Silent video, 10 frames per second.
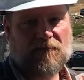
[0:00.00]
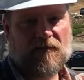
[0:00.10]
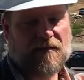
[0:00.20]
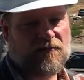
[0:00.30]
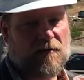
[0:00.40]

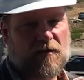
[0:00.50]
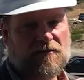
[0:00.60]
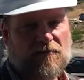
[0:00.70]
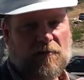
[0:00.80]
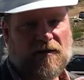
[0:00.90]
Thanks very
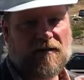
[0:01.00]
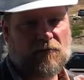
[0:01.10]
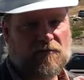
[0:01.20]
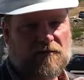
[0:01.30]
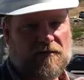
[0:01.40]
much, everybody,
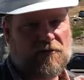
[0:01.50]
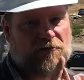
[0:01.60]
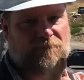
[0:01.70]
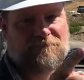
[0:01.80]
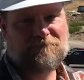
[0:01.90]
and we'll see
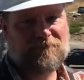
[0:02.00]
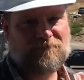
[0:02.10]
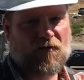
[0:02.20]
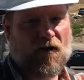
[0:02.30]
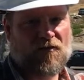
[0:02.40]
you
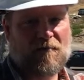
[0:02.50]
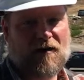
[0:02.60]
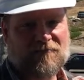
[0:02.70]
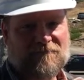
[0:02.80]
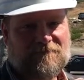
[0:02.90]
on the
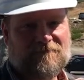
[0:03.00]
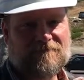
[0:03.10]
mountain.